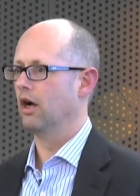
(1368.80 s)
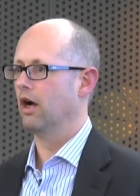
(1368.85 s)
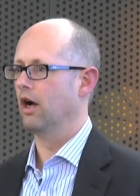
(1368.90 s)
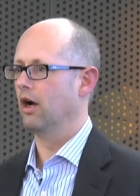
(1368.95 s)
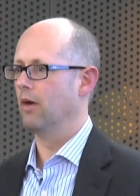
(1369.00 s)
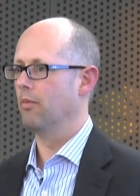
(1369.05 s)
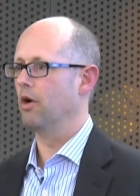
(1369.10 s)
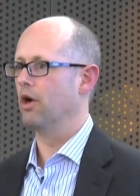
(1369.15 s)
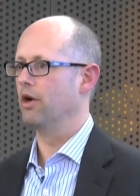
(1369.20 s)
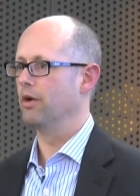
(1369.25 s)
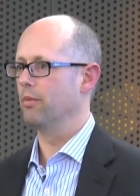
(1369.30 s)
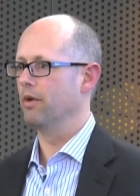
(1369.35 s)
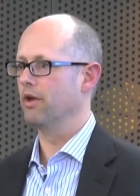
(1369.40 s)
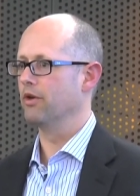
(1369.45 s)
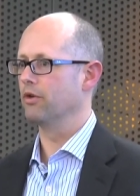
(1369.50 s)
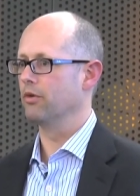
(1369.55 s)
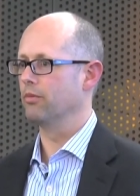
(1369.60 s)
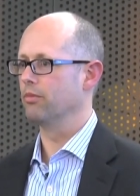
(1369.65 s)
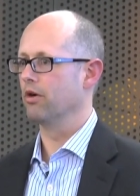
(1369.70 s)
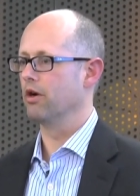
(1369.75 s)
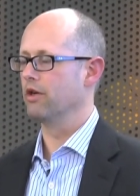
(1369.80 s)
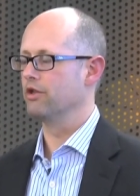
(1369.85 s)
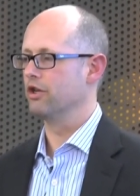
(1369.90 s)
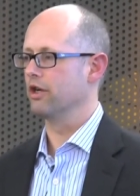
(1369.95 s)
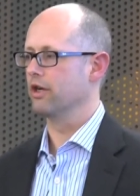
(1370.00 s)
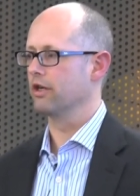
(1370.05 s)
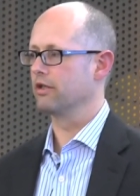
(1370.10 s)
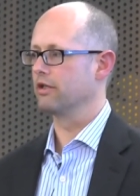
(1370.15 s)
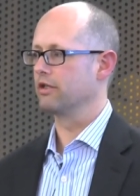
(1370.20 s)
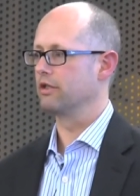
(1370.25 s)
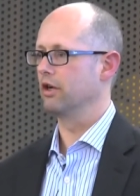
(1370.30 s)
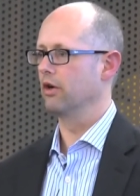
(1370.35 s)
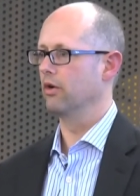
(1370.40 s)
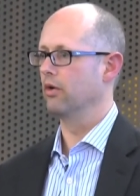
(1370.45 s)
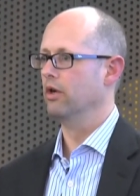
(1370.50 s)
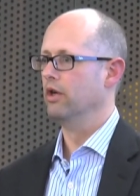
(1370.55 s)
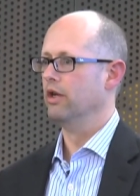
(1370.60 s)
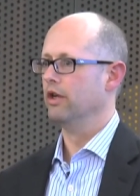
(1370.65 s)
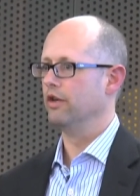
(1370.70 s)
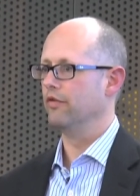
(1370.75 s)
uh, monumental project.
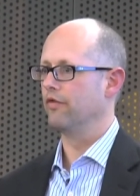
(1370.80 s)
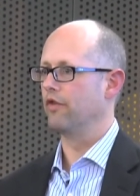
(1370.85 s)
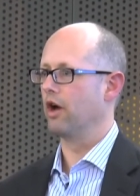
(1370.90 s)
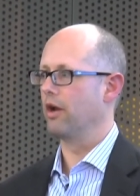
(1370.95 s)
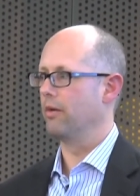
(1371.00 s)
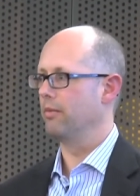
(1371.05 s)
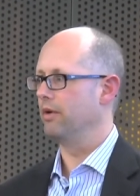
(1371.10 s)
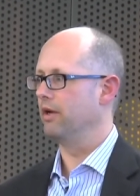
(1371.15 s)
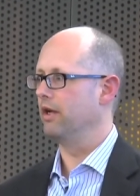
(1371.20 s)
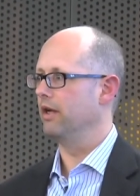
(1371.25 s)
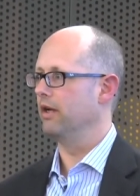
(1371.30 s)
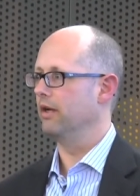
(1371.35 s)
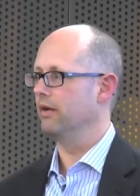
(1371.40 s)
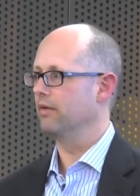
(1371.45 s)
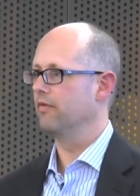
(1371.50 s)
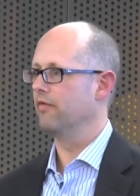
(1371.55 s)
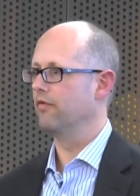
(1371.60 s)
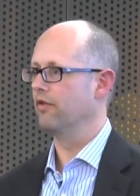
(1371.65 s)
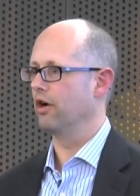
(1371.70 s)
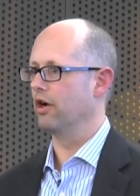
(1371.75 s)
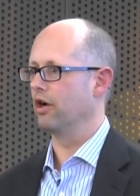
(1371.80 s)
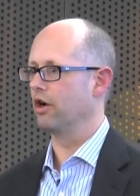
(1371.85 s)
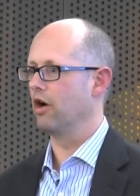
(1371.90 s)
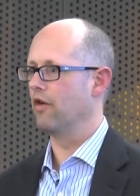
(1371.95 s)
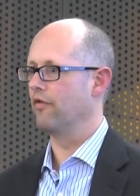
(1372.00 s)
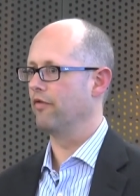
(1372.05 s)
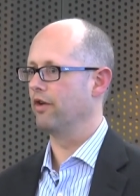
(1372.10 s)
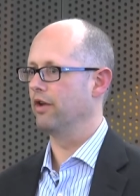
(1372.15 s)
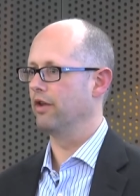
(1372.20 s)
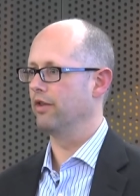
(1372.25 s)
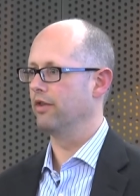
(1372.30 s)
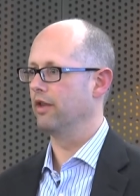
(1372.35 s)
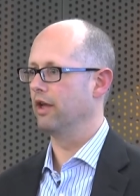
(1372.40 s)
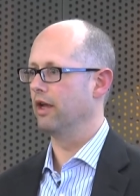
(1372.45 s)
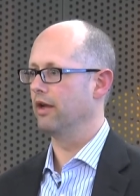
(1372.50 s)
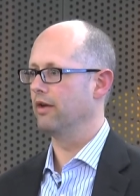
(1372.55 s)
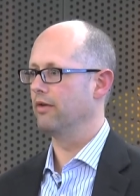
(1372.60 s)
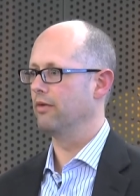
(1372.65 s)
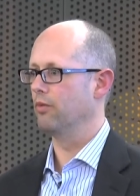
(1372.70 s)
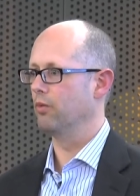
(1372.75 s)
So you've got to be very confident
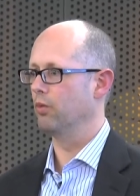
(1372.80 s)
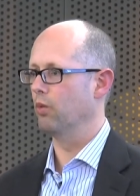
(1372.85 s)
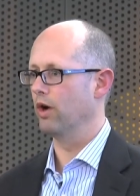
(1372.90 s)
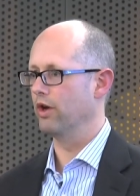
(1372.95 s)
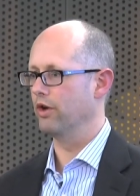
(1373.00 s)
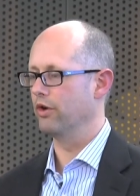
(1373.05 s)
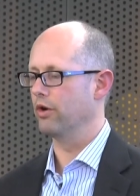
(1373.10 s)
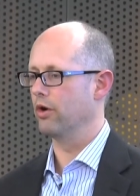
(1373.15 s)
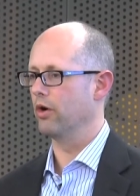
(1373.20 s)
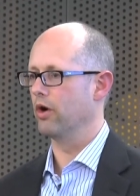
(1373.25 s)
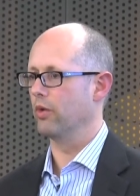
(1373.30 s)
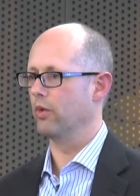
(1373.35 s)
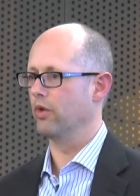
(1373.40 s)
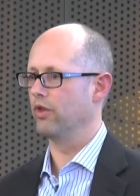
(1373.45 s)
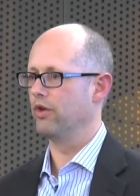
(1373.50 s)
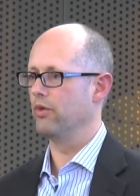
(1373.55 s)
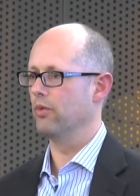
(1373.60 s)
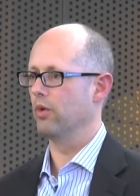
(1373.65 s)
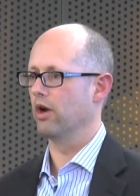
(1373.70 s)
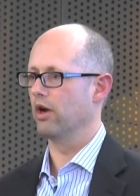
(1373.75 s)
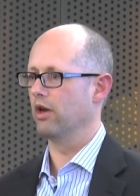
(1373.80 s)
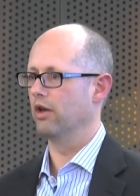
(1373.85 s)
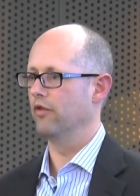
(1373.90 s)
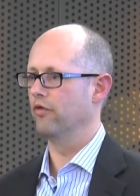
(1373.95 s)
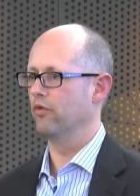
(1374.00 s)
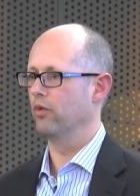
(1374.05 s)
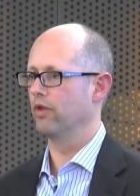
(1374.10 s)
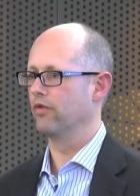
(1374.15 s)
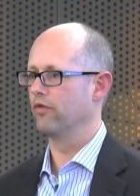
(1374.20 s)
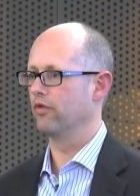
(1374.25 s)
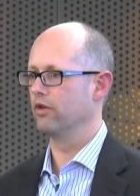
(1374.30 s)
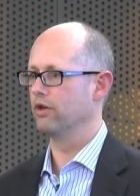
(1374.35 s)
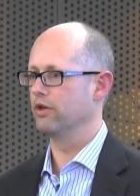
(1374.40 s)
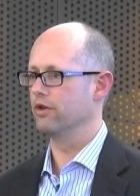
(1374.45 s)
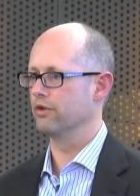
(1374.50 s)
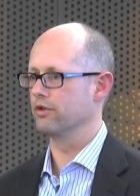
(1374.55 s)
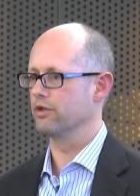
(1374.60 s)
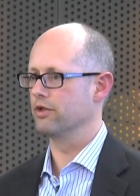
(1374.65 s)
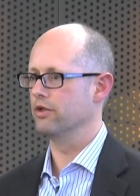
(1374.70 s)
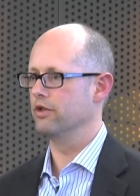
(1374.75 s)
that what you're going with you want to live with for
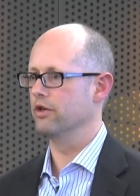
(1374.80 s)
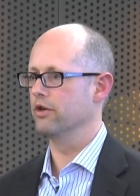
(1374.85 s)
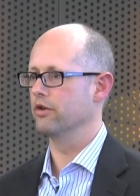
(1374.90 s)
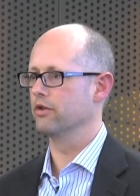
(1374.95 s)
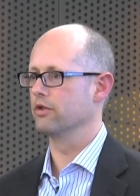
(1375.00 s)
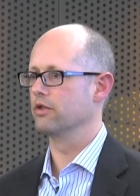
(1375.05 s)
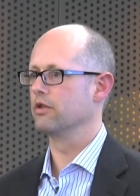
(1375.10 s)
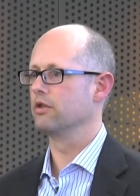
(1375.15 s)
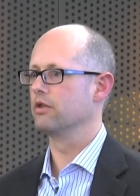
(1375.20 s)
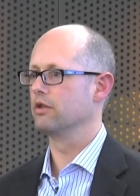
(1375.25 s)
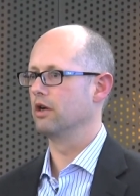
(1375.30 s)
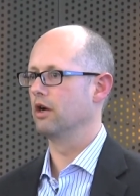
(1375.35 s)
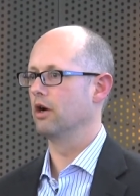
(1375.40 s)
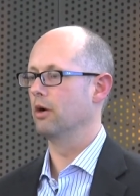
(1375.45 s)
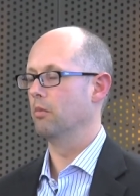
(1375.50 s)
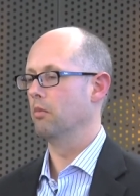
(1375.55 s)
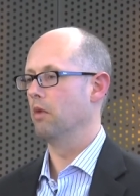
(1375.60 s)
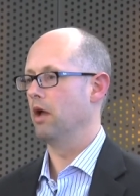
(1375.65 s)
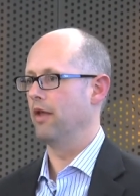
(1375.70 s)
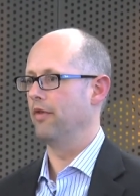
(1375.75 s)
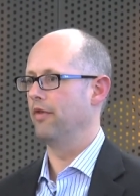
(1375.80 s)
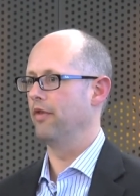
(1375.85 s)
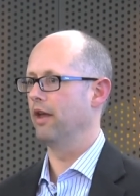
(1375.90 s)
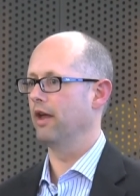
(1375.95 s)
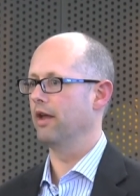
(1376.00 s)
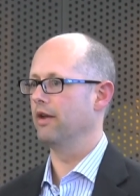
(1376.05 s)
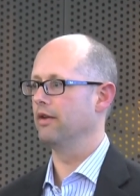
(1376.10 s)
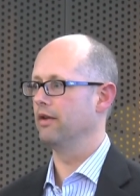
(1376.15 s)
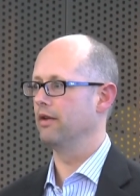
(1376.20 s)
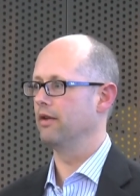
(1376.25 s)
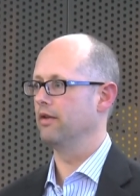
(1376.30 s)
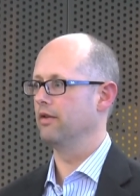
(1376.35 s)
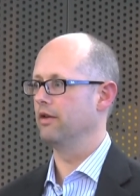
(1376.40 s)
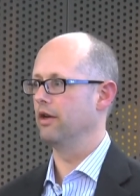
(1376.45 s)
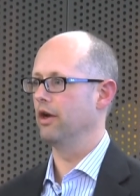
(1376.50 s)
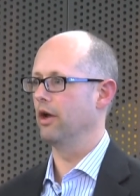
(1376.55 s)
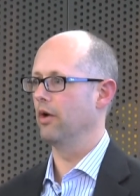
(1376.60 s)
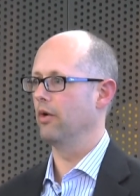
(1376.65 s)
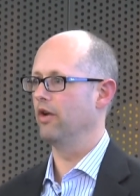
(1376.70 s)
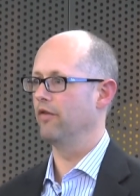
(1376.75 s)
years and years, um, and that
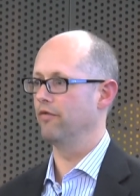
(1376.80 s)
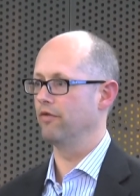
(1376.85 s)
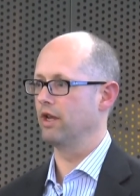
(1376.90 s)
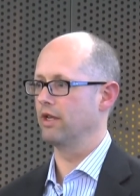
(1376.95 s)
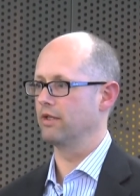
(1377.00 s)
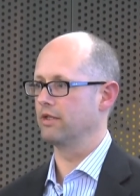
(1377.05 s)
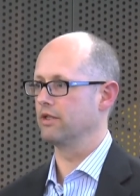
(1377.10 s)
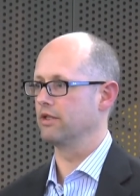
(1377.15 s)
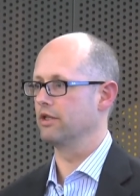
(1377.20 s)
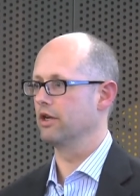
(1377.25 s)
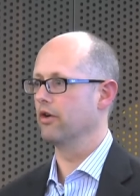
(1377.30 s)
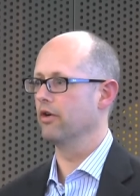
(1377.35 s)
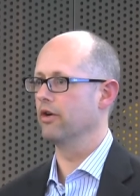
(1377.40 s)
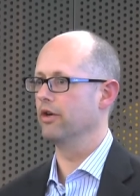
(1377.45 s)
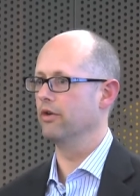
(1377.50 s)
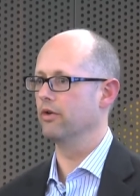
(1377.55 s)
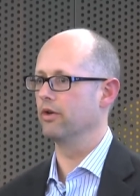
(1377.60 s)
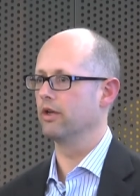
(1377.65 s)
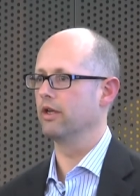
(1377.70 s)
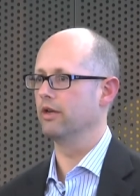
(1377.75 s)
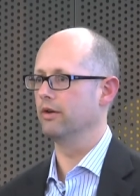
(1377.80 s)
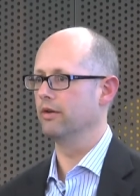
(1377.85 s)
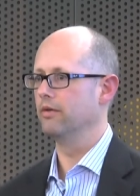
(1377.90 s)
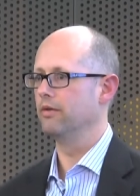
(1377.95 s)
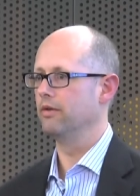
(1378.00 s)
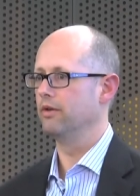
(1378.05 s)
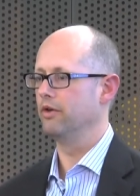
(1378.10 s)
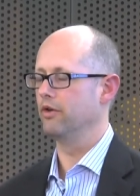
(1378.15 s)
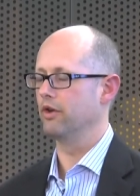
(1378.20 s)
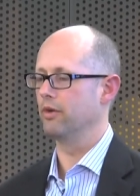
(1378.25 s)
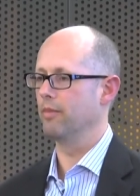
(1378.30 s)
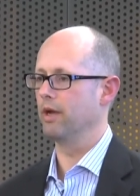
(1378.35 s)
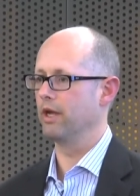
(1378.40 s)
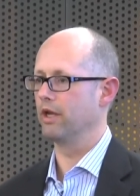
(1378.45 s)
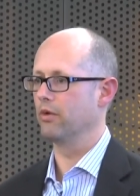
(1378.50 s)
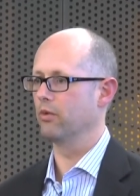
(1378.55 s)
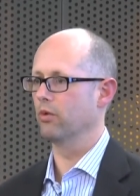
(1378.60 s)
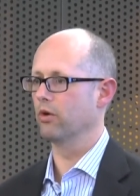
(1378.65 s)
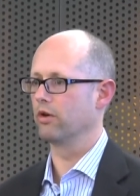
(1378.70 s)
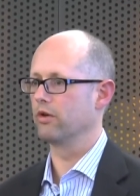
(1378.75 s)
you know if necessary you can you can
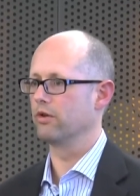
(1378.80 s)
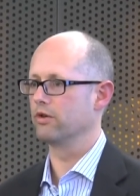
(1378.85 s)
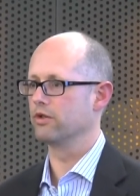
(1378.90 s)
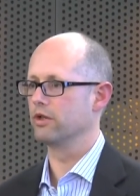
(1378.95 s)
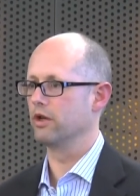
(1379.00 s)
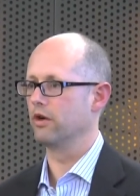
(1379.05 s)
make it work